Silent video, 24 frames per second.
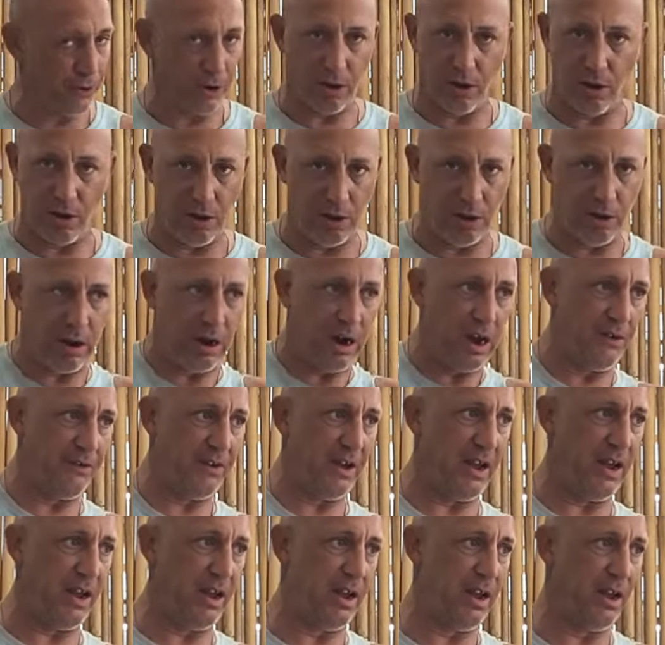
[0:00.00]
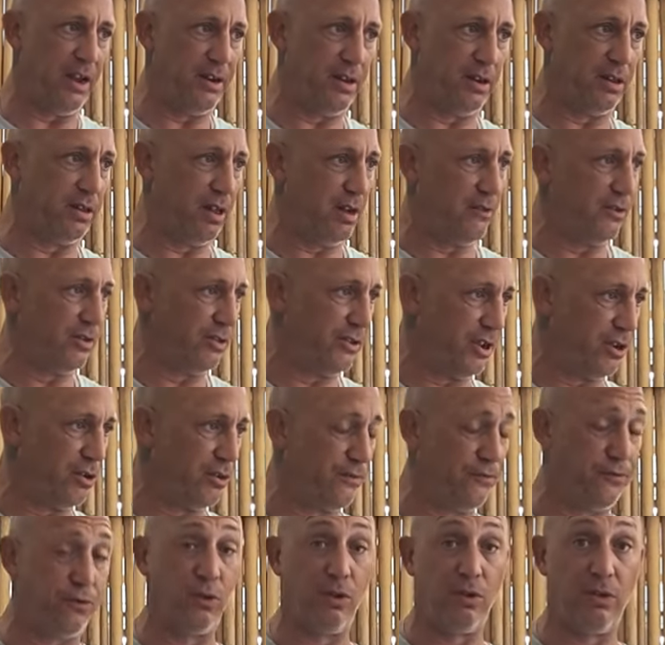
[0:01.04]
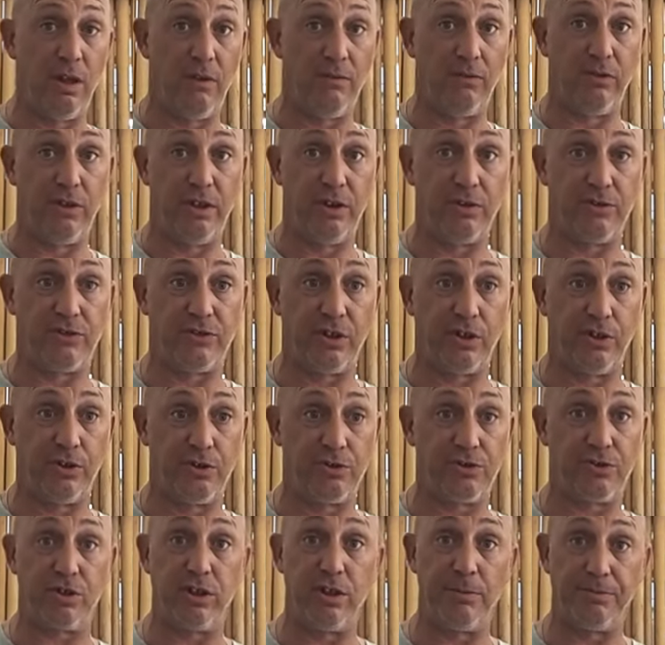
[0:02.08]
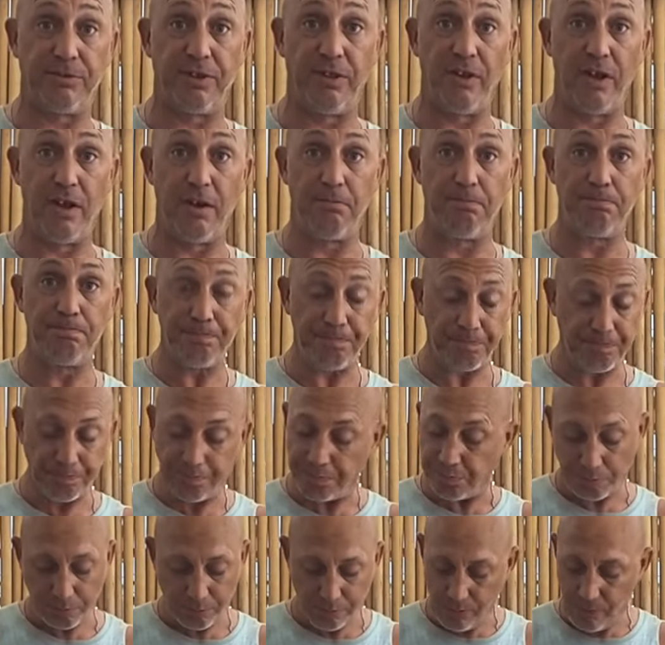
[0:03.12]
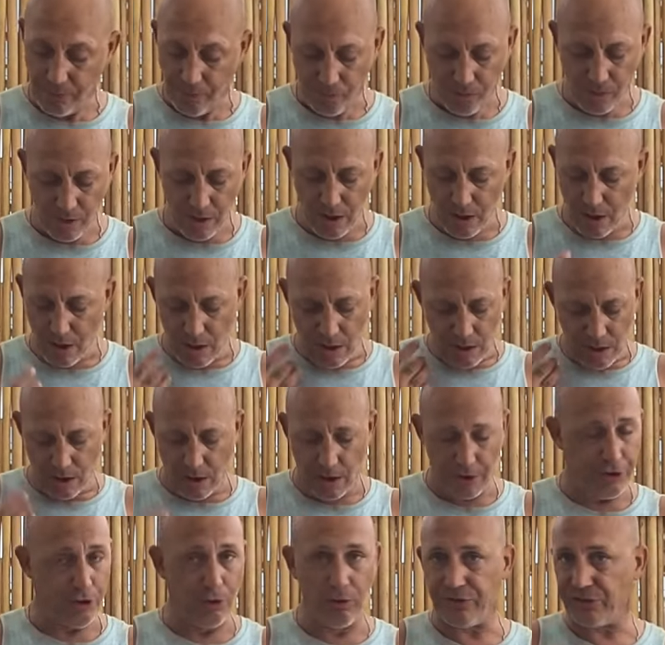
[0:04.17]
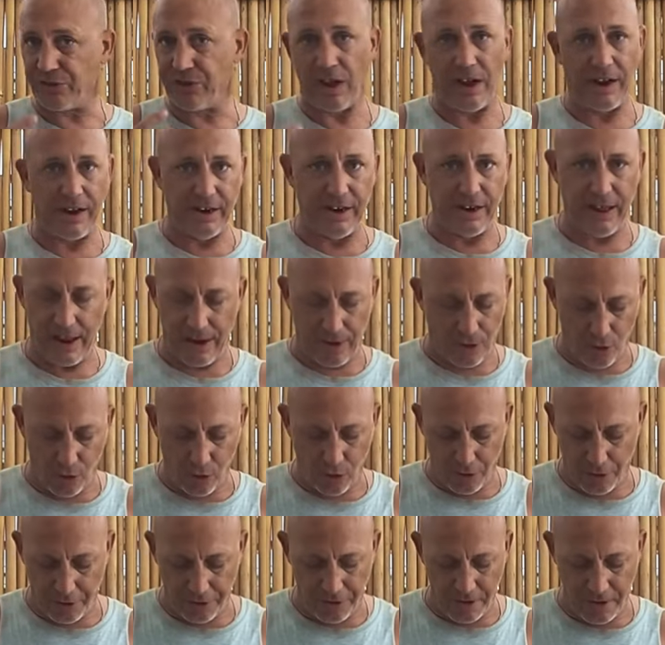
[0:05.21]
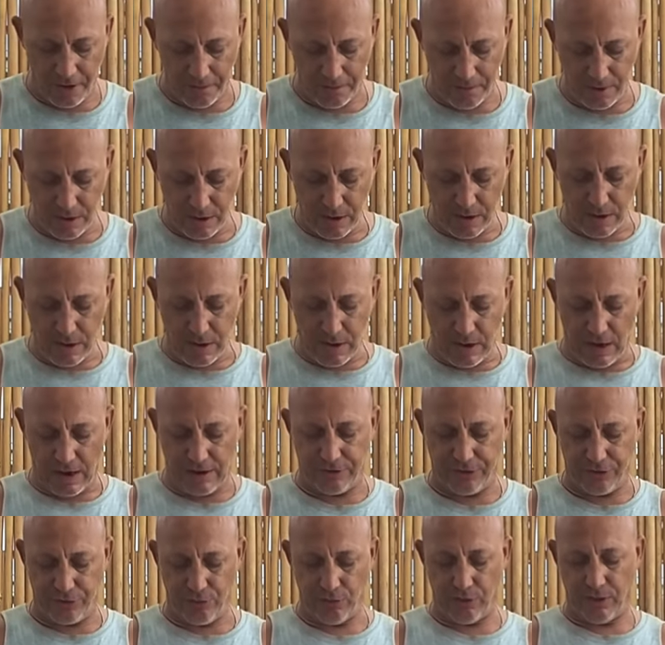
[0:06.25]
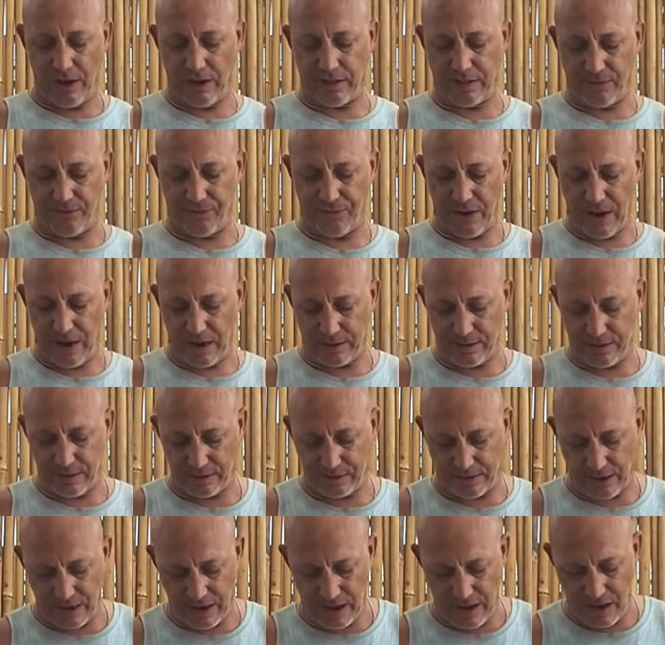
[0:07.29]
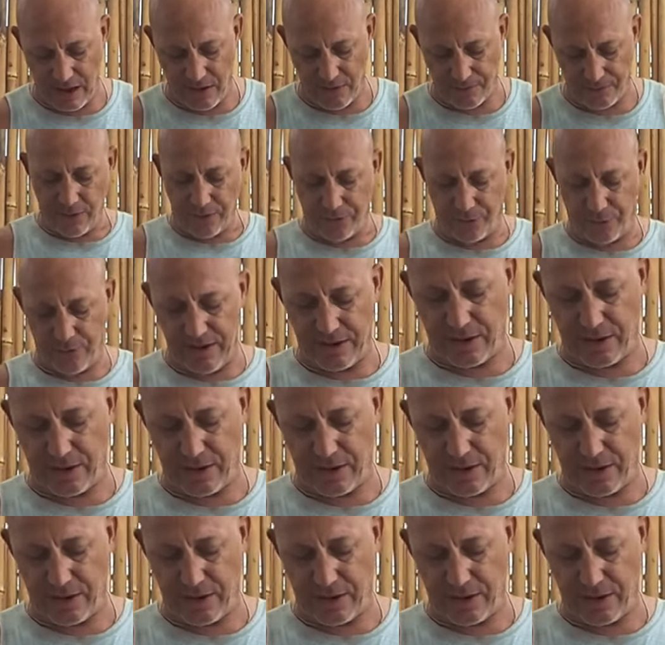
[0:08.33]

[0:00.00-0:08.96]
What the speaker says: at all. I've had full 11 liter cylinders clipped to them. No sliding at all on them. I do like the fact that they have